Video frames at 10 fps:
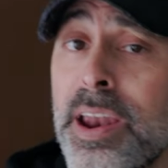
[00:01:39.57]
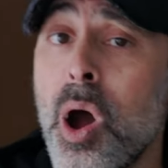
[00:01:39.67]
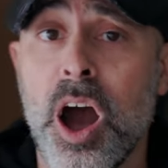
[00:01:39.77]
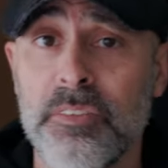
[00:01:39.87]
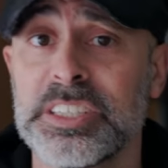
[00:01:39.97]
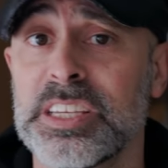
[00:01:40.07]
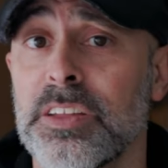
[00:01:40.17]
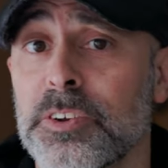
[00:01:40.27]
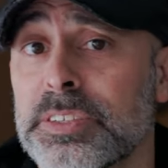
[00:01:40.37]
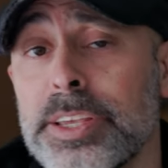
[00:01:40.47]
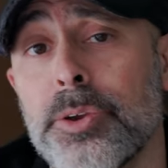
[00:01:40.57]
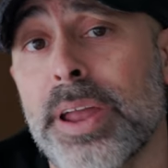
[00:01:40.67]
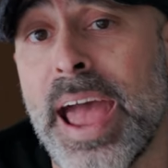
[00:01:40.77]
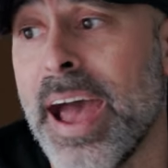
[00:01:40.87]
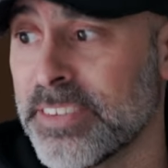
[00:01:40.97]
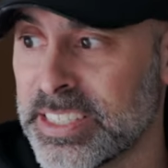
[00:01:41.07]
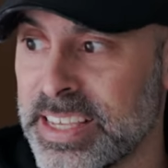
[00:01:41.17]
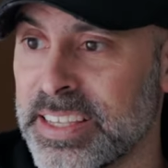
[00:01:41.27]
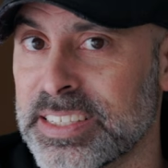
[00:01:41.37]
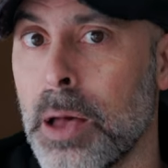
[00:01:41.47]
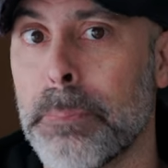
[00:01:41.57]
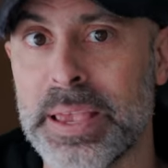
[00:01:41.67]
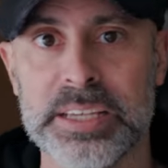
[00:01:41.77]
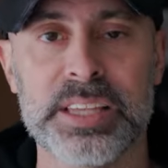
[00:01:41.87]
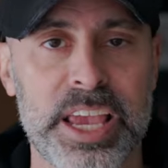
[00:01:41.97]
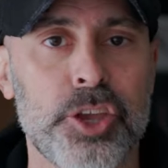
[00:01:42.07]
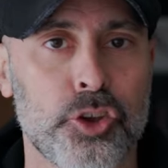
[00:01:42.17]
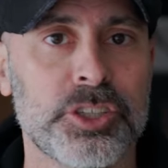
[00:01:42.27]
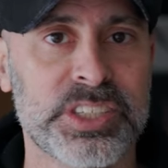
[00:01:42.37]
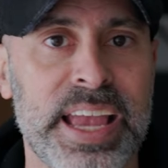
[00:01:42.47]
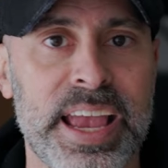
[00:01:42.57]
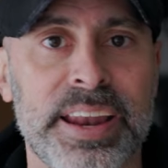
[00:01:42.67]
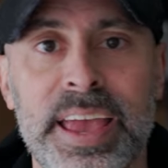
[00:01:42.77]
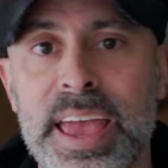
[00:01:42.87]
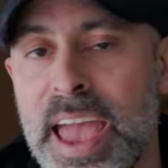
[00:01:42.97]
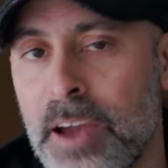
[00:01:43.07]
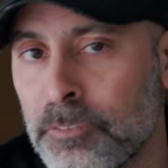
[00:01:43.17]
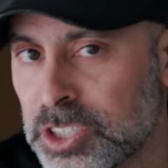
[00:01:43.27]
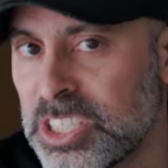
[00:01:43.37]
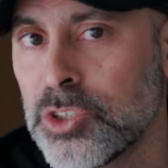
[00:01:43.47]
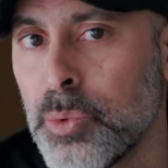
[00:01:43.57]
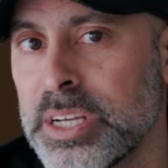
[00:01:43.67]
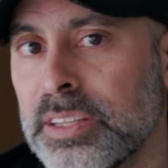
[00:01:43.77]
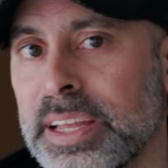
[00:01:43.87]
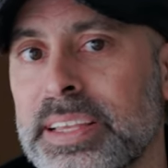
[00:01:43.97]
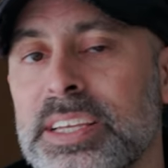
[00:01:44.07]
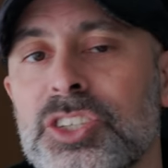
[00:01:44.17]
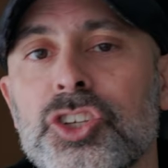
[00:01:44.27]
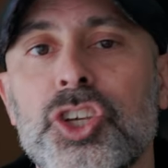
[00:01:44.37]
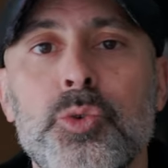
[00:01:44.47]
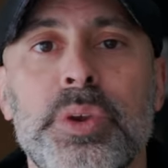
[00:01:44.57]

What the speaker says: Now, obviously the first thing you gotta have to set this up is a good stand. And for a situation like this, you